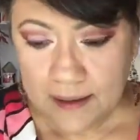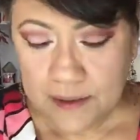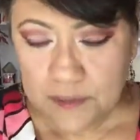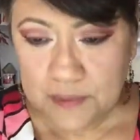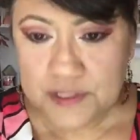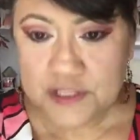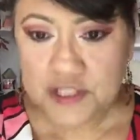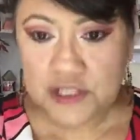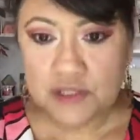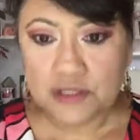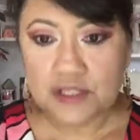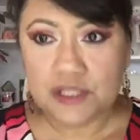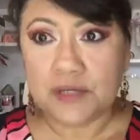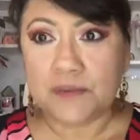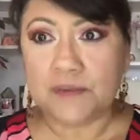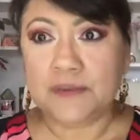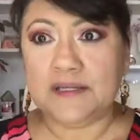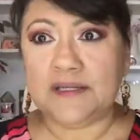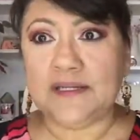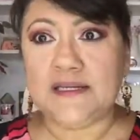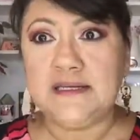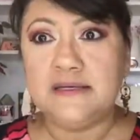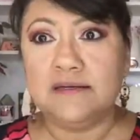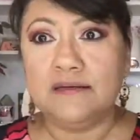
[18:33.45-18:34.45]
which will look
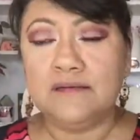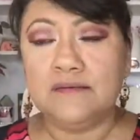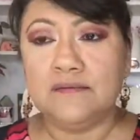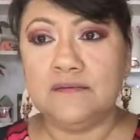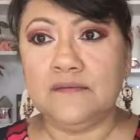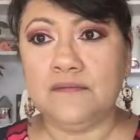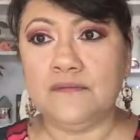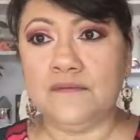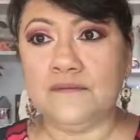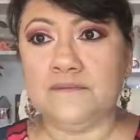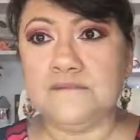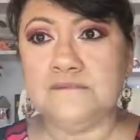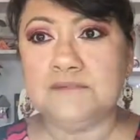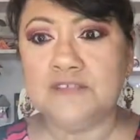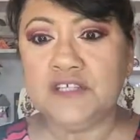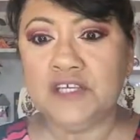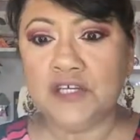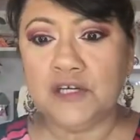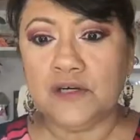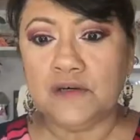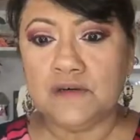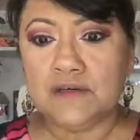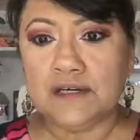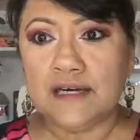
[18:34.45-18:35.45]
really, you
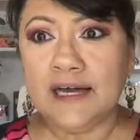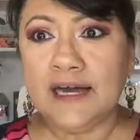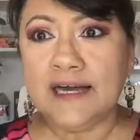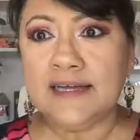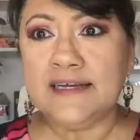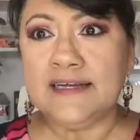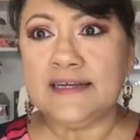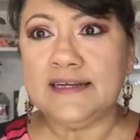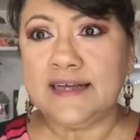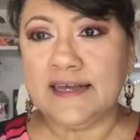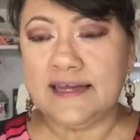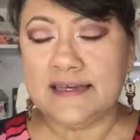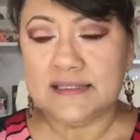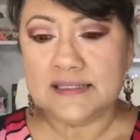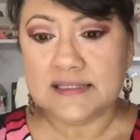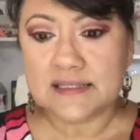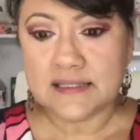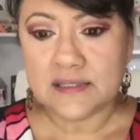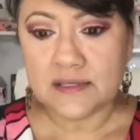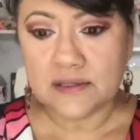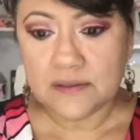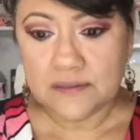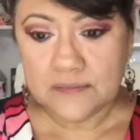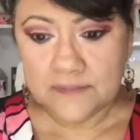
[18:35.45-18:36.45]
know, kind of nice.
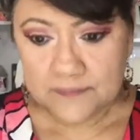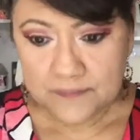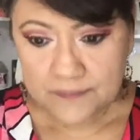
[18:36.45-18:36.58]
So,